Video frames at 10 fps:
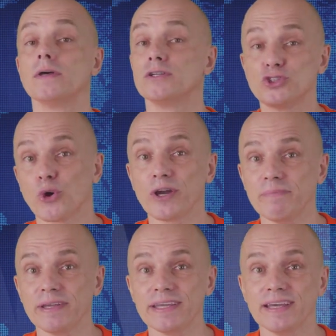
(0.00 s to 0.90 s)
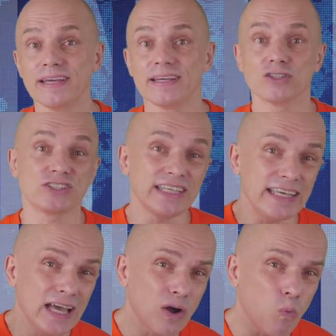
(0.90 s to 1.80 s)
Join me. See
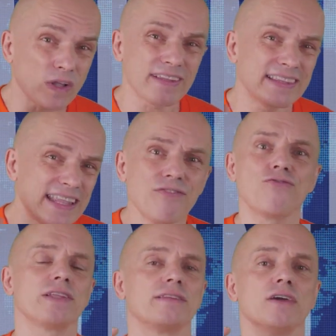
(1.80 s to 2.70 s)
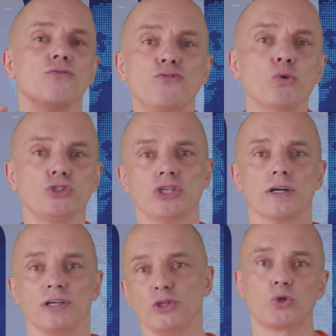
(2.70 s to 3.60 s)
what a different future
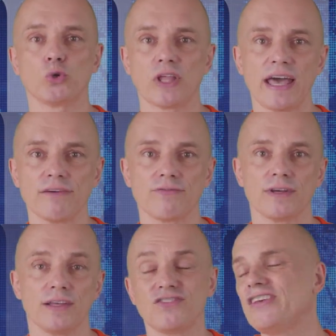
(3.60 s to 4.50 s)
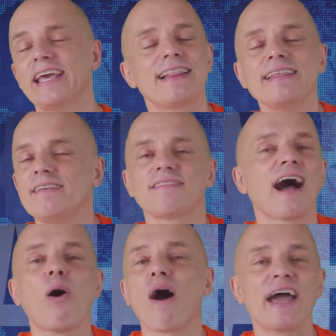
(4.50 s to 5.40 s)
you could have. See at least
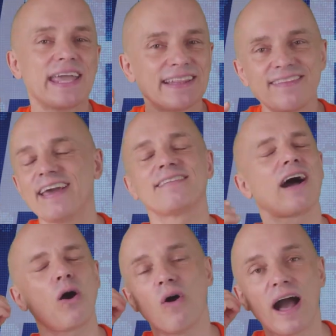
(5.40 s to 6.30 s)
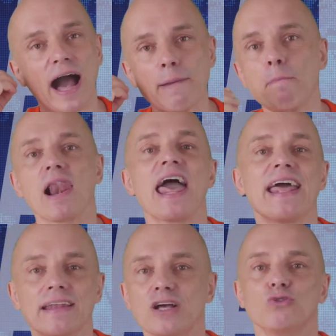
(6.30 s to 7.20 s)
how I intend, how I plan
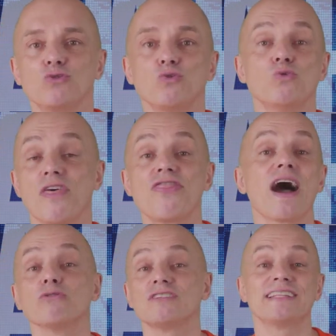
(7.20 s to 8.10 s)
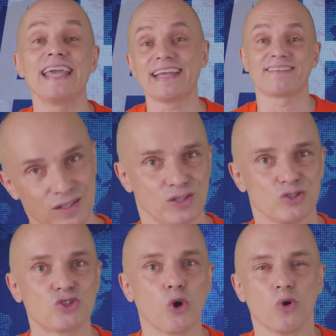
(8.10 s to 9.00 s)
to do the 1,000x.
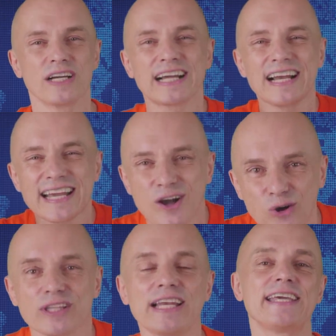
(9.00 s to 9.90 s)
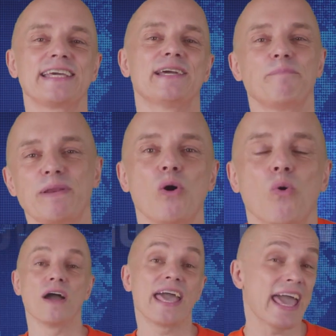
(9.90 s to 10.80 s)
So click on the link below,
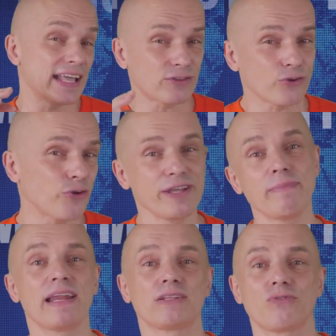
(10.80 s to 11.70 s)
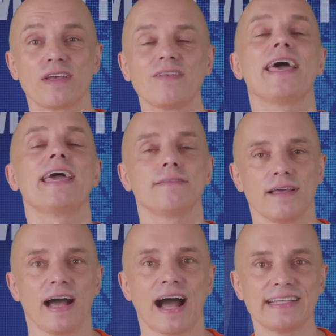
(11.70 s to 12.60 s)
enter your email address, and
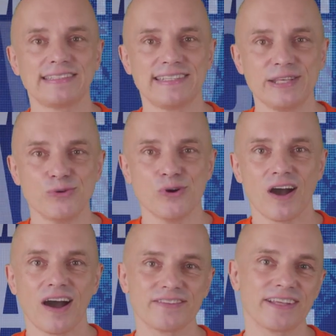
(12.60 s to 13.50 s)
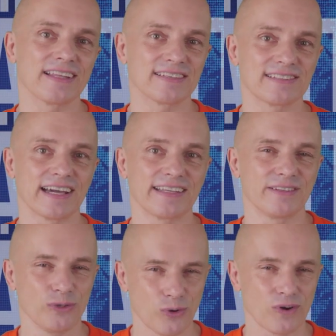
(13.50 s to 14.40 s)
I see you on the other side.
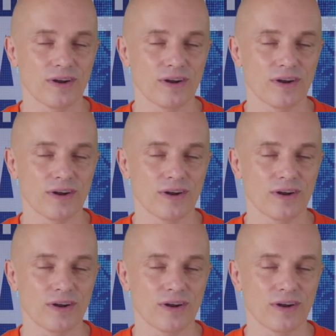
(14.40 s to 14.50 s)
Your